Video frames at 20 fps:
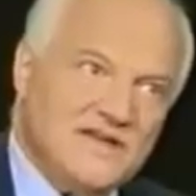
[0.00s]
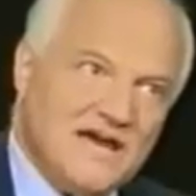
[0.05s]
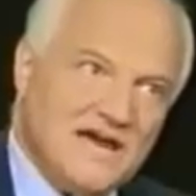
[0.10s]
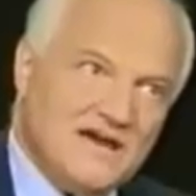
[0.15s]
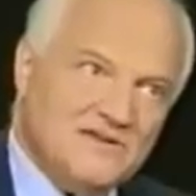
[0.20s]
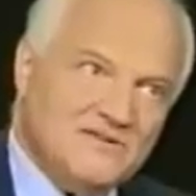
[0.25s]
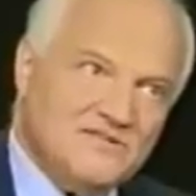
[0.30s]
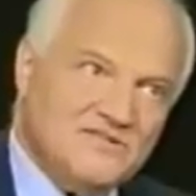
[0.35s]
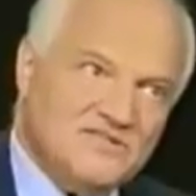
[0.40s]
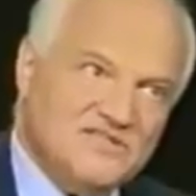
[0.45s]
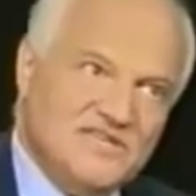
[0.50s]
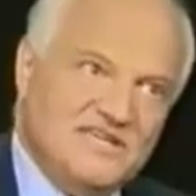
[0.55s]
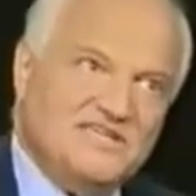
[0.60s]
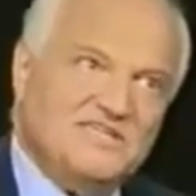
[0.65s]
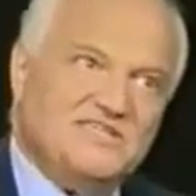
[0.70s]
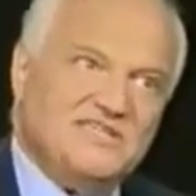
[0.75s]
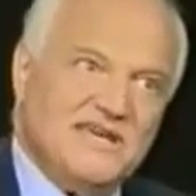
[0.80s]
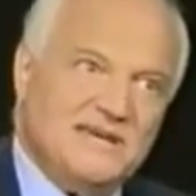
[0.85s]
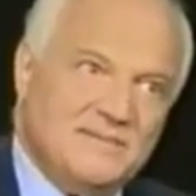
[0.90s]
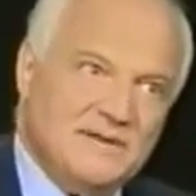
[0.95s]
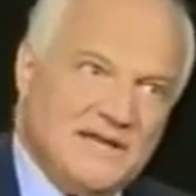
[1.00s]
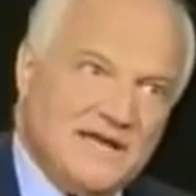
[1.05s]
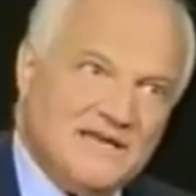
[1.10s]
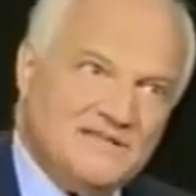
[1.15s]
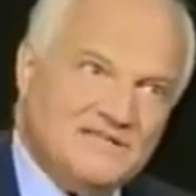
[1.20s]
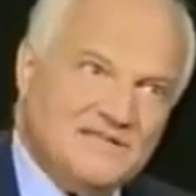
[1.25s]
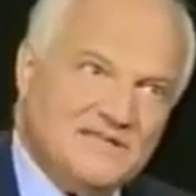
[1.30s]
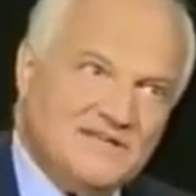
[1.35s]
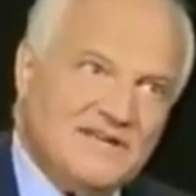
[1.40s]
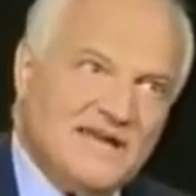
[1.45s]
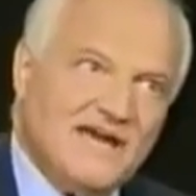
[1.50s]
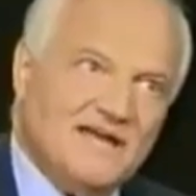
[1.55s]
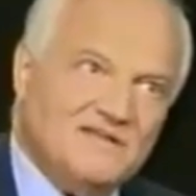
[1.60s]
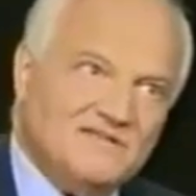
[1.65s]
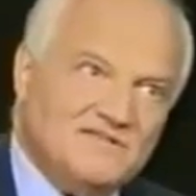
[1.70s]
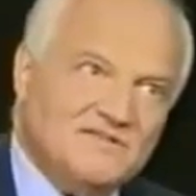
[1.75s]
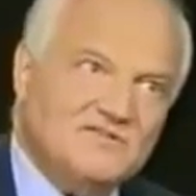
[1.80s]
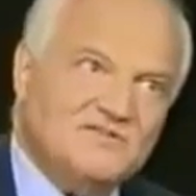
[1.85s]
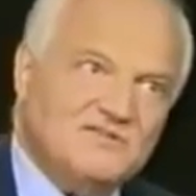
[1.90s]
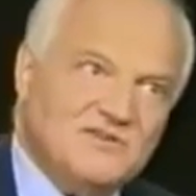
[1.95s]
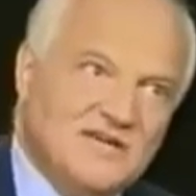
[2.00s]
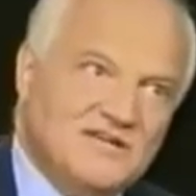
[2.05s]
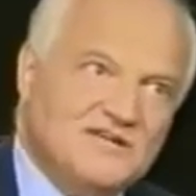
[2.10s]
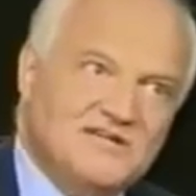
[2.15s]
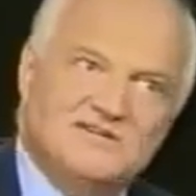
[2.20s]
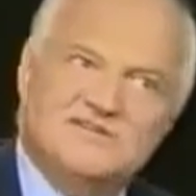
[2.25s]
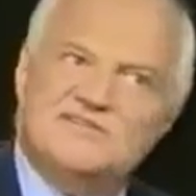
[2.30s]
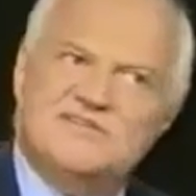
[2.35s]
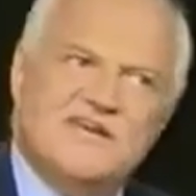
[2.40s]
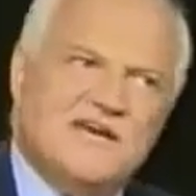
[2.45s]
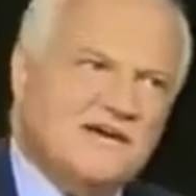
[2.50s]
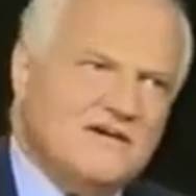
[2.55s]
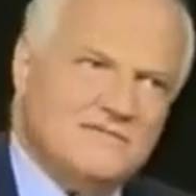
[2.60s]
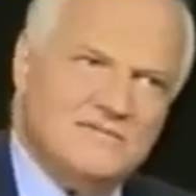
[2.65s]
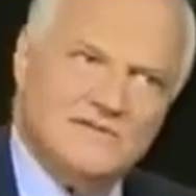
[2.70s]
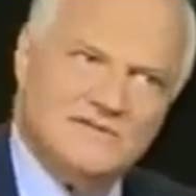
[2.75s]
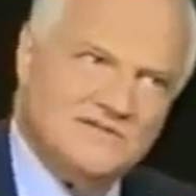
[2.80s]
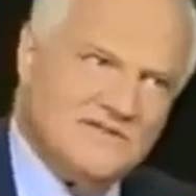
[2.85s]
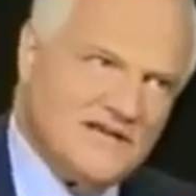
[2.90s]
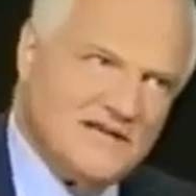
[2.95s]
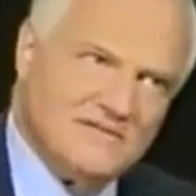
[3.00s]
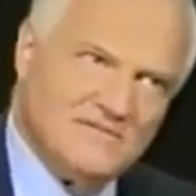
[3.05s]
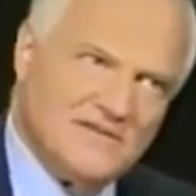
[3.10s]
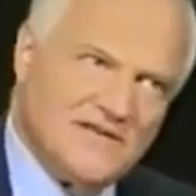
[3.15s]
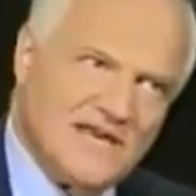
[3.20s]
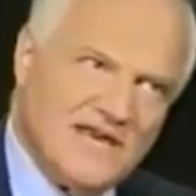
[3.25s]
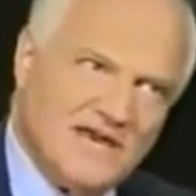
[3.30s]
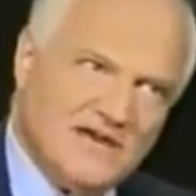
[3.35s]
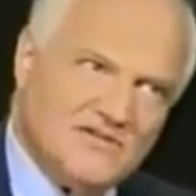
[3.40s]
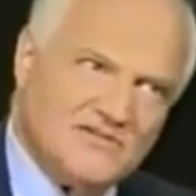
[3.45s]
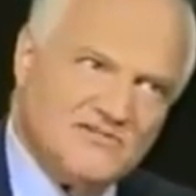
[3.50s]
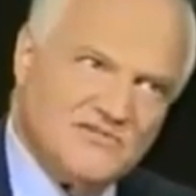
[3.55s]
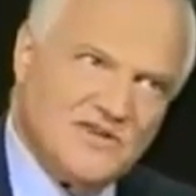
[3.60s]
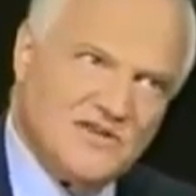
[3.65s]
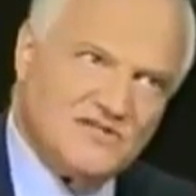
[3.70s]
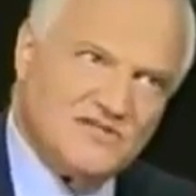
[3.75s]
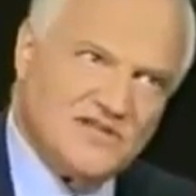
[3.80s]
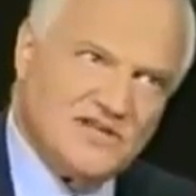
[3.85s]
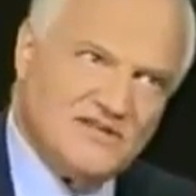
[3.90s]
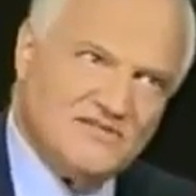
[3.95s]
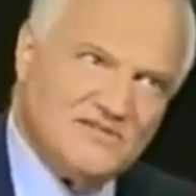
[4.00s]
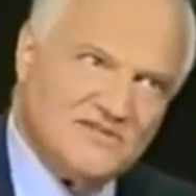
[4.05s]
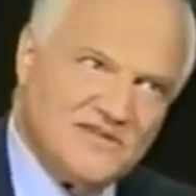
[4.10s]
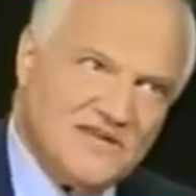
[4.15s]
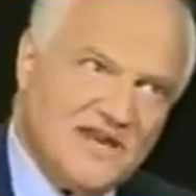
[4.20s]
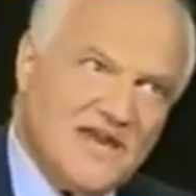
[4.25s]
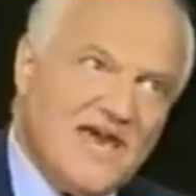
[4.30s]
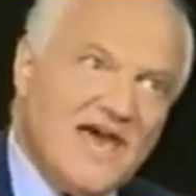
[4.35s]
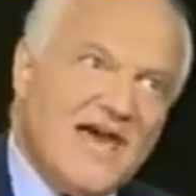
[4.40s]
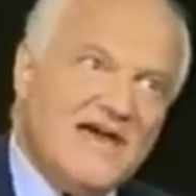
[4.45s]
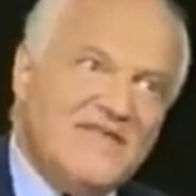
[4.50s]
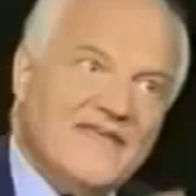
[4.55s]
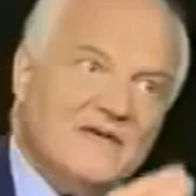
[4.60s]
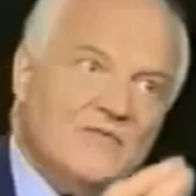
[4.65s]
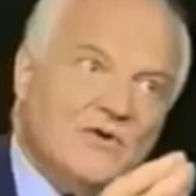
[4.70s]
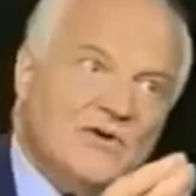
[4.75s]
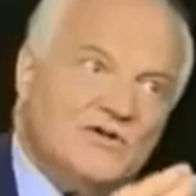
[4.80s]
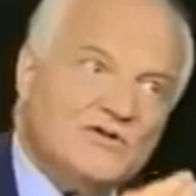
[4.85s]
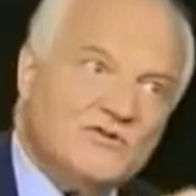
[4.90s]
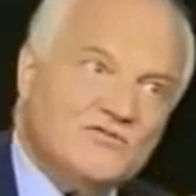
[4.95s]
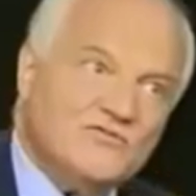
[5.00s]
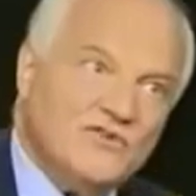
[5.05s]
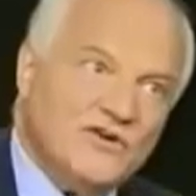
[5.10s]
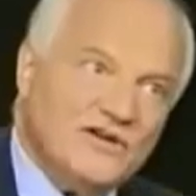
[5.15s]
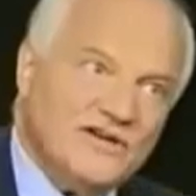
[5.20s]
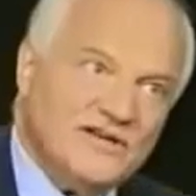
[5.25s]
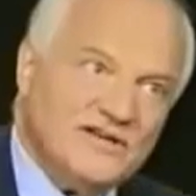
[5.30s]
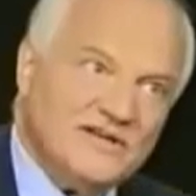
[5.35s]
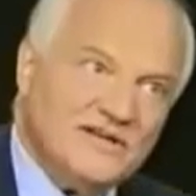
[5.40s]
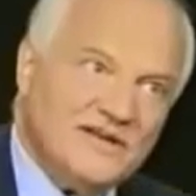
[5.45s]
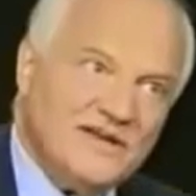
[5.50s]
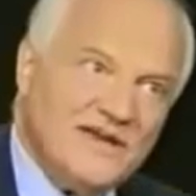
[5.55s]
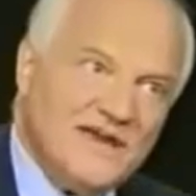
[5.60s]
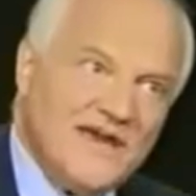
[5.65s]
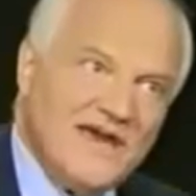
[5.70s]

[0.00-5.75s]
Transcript: the towns, destabilized the towns, and created terrible, terrible chaos for ourselves. And they want to avoid it.